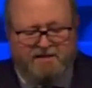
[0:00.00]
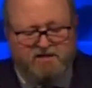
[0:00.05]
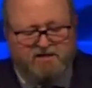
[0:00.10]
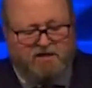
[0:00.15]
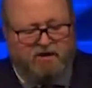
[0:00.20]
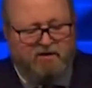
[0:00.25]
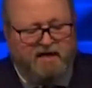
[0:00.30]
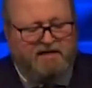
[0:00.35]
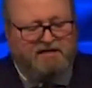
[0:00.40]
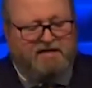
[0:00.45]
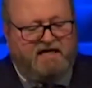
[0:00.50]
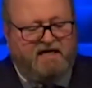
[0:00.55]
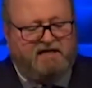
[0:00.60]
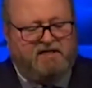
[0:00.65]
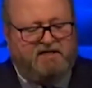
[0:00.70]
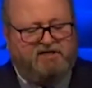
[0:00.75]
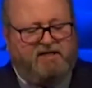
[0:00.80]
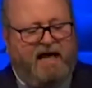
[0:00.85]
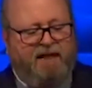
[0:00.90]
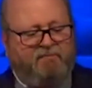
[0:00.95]
So let's get to
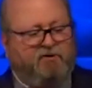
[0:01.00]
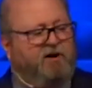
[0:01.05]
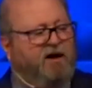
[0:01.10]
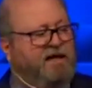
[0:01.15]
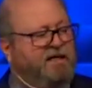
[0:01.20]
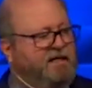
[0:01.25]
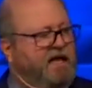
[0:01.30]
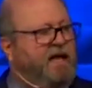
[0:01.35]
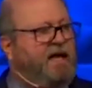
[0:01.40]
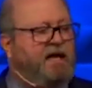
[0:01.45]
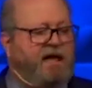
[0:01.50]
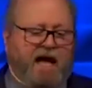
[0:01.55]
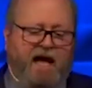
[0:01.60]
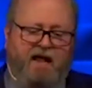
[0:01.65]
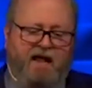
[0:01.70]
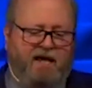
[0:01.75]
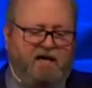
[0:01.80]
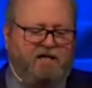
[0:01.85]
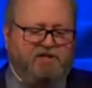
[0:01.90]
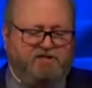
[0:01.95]
chapter 18.
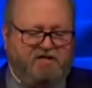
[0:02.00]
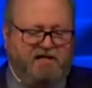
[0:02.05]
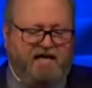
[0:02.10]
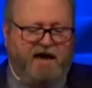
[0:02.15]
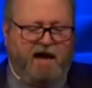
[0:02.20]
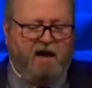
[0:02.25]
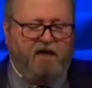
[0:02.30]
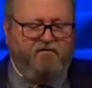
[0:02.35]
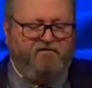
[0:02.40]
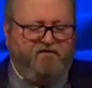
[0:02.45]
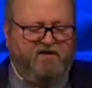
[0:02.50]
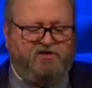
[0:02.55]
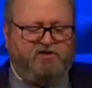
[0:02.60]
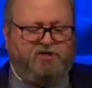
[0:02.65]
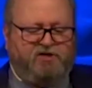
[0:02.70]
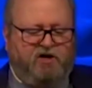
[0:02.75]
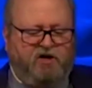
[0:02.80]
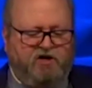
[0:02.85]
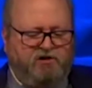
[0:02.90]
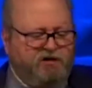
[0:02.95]
Now, here's the counterfeit
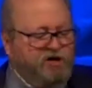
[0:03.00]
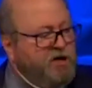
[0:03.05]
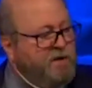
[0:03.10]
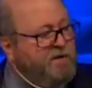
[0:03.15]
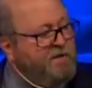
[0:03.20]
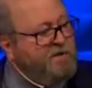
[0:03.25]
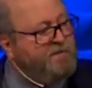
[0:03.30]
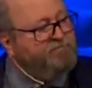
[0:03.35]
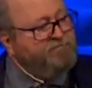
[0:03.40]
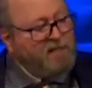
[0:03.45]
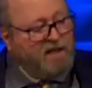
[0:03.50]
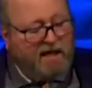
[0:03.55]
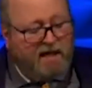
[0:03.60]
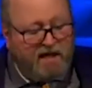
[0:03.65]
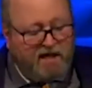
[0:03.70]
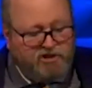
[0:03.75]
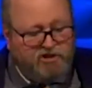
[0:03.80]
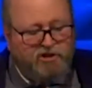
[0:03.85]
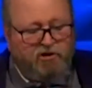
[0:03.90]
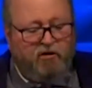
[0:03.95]
church.
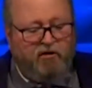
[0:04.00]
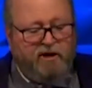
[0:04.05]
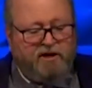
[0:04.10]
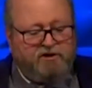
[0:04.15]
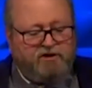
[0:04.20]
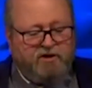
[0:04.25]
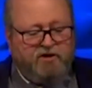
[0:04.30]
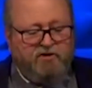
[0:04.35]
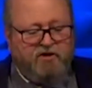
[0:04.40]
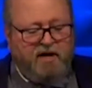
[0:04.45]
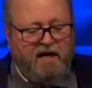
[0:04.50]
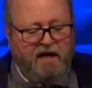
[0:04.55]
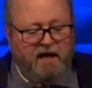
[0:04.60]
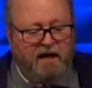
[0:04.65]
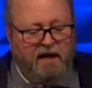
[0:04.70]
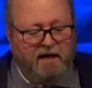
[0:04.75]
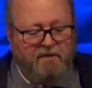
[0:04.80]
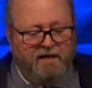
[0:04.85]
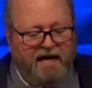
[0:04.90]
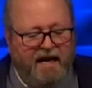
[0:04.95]
He's going to
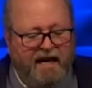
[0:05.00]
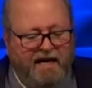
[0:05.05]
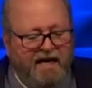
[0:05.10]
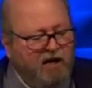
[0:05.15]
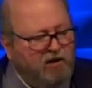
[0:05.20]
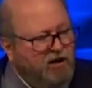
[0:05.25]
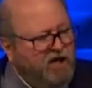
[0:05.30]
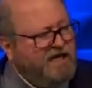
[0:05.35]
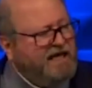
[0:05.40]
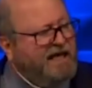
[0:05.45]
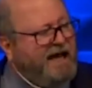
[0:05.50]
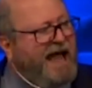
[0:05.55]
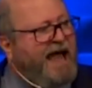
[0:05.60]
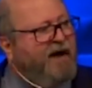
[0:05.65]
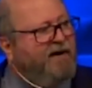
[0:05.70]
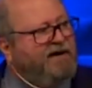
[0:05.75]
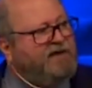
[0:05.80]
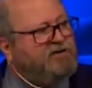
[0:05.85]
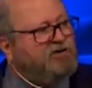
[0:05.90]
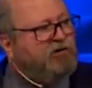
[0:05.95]
eliminate it. Look at
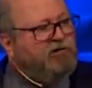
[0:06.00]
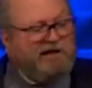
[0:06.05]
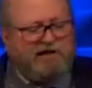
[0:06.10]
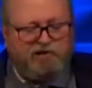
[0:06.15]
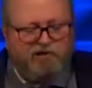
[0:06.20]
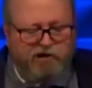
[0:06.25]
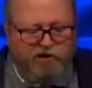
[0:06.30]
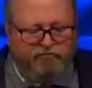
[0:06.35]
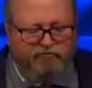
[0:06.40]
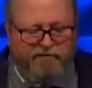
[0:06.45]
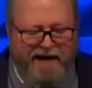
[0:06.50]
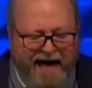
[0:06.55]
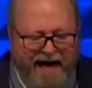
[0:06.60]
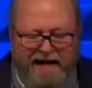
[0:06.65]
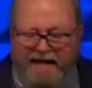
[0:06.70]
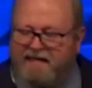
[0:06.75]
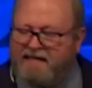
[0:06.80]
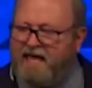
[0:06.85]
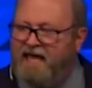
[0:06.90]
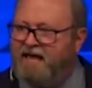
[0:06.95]
how he's going to
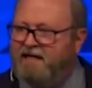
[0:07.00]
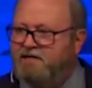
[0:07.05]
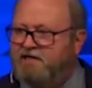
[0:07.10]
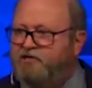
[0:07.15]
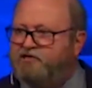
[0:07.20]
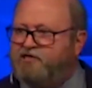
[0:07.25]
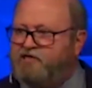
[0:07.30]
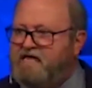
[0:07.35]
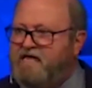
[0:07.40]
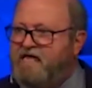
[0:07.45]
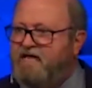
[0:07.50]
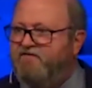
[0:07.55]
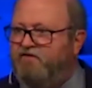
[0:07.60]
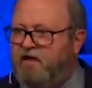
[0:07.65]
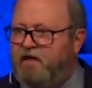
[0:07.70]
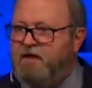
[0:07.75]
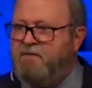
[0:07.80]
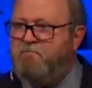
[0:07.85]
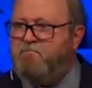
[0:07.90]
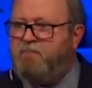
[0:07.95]
eradicate this
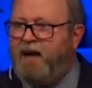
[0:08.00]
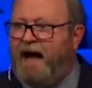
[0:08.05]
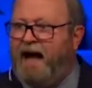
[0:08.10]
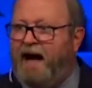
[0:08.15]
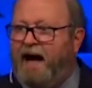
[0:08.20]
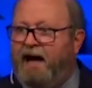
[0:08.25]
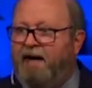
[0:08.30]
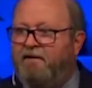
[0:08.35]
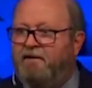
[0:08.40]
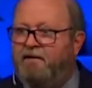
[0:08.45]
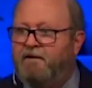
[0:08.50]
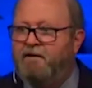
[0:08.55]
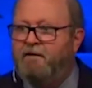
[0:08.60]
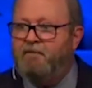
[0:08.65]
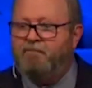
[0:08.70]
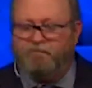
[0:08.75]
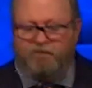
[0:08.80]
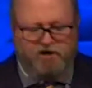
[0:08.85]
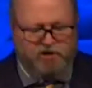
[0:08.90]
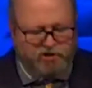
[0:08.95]
evil empire.
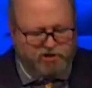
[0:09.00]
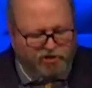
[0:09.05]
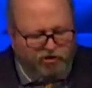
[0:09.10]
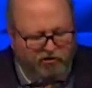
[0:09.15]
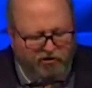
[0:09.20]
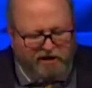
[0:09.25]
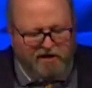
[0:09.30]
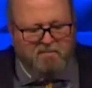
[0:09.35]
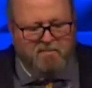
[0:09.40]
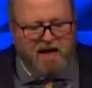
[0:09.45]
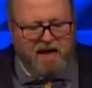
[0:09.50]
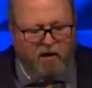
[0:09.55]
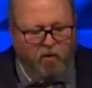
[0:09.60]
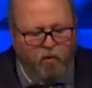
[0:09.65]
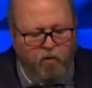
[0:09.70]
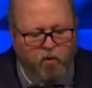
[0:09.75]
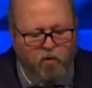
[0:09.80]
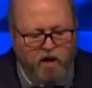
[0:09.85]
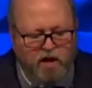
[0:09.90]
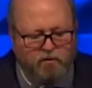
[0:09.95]
There's going to be a
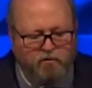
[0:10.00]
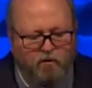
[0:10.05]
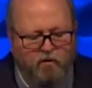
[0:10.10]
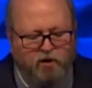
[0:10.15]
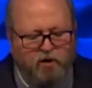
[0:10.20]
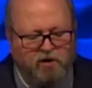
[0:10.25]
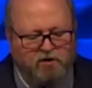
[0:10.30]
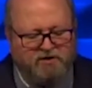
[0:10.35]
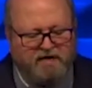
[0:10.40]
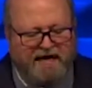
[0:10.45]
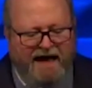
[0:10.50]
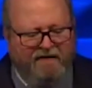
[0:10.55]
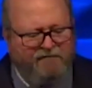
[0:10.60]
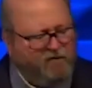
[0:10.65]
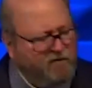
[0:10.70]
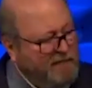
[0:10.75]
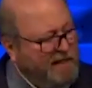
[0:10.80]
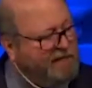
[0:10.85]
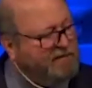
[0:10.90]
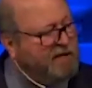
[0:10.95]
one world
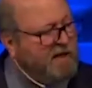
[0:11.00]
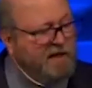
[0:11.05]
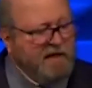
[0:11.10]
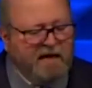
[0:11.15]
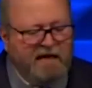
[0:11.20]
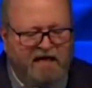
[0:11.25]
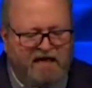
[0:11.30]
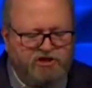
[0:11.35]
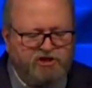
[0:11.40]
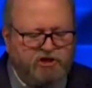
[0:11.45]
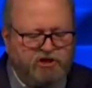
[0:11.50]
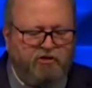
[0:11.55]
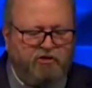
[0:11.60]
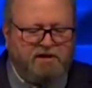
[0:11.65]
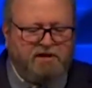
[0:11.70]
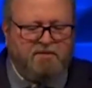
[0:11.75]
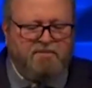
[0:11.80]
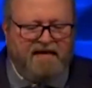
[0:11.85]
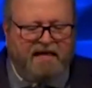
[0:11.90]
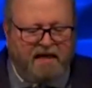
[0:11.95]
government. It's going
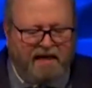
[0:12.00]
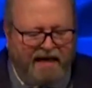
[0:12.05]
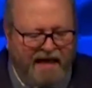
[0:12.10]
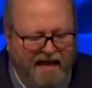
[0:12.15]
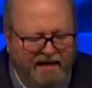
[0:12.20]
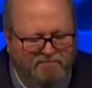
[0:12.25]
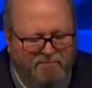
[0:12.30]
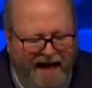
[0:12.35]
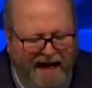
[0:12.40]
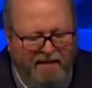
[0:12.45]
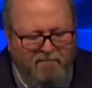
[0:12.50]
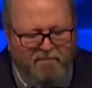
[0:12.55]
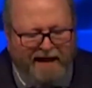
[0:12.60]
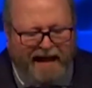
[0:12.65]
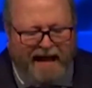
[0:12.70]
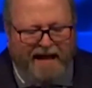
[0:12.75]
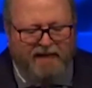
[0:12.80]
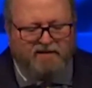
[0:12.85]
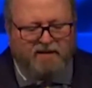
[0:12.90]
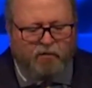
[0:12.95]
to be led by a
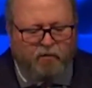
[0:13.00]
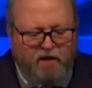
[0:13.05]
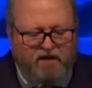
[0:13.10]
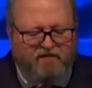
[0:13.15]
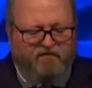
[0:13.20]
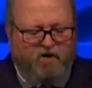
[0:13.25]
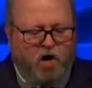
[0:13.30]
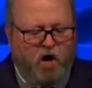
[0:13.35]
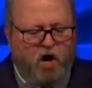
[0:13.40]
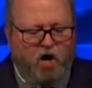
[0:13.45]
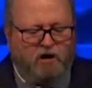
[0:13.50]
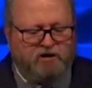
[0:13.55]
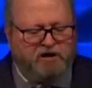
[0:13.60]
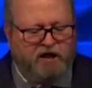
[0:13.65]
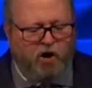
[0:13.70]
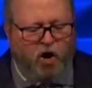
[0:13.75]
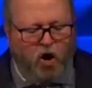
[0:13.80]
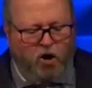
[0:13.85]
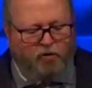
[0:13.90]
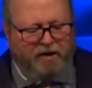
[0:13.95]
man that we've called and
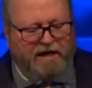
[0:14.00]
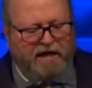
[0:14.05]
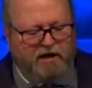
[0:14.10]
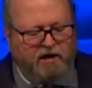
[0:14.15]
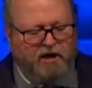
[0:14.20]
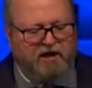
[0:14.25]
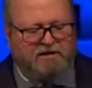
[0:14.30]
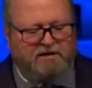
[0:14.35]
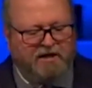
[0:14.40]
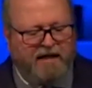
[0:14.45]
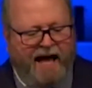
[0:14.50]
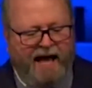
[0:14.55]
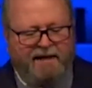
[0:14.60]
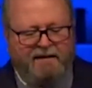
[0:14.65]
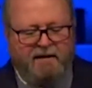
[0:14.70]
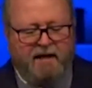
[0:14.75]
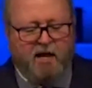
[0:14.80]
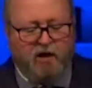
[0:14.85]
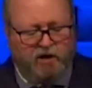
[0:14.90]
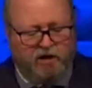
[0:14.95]
already
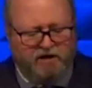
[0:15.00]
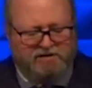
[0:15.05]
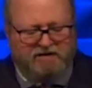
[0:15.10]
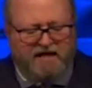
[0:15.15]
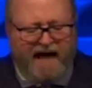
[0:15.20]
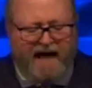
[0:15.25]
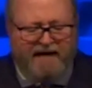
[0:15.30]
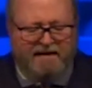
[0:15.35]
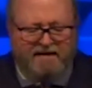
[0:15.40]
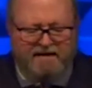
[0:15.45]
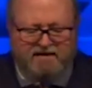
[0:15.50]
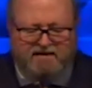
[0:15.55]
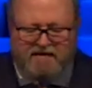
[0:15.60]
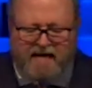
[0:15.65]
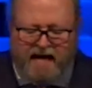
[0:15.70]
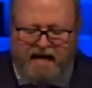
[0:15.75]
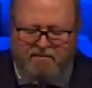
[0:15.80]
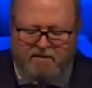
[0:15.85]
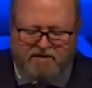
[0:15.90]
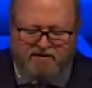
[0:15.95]
looked at, and his
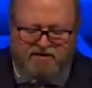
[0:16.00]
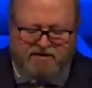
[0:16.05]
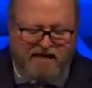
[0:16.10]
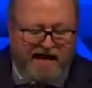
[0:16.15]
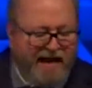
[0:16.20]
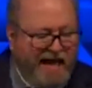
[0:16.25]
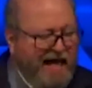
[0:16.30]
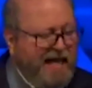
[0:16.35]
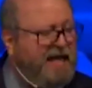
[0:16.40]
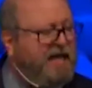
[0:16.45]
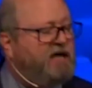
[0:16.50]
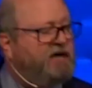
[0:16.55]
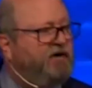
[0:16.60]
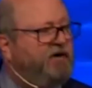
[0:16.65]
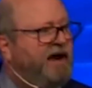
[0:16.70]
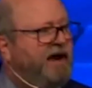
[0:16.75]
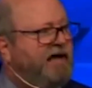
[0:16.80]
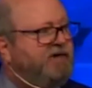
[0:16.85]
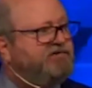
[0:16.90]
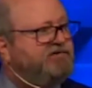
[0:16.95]
name is
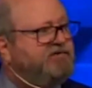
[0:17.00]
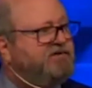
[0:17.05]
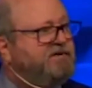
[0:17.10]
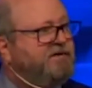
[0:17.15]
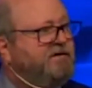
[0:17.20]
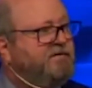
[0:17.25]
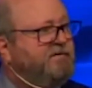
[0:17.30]
Antichrist.